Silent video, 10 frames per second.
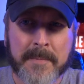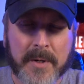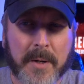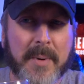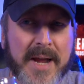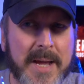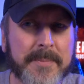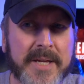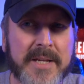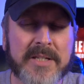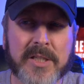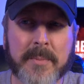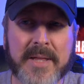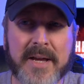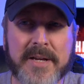I am getting some
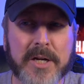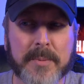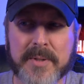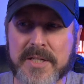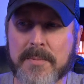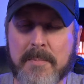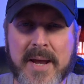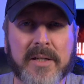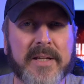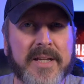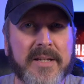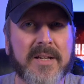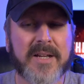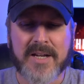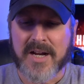of that here, but it's mainly
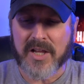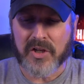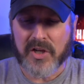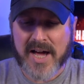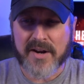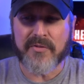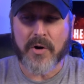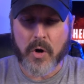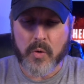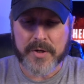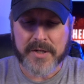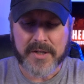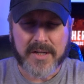a lot of oak.